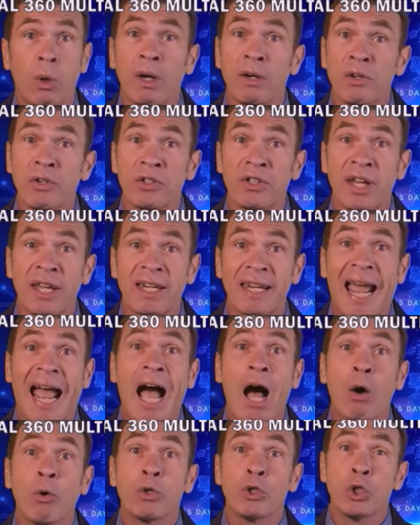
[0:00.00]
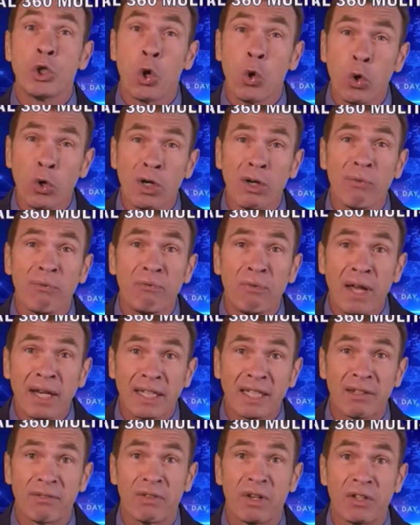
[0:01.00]
to understand how your
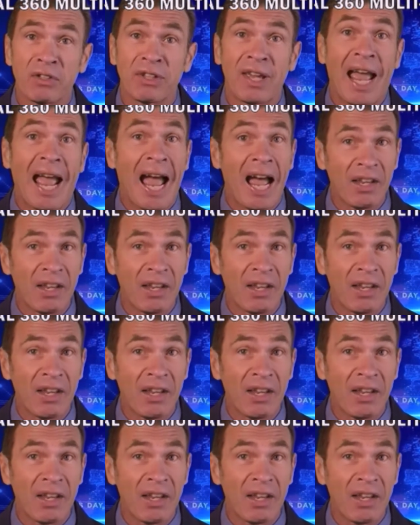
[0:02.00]
effectiveness